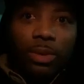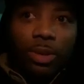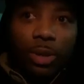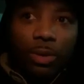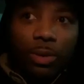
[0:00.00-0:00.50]

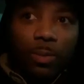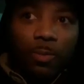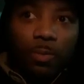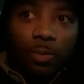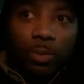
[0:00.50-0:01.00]
to
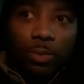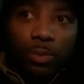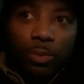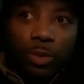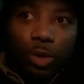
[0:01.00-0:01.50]

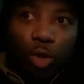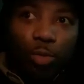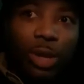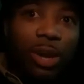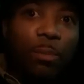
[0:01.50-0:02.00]
to
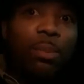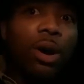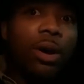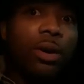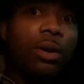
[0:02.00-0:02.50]
be a
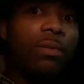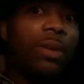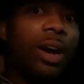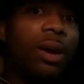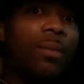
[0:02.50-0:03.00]
part
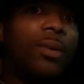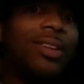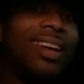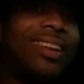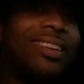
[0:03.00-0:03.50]
of our
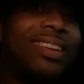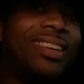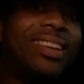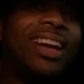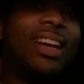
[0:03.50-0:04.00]
daily
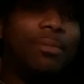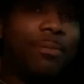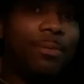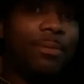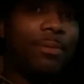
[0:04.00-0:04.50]

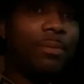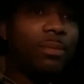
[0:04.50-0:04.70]
life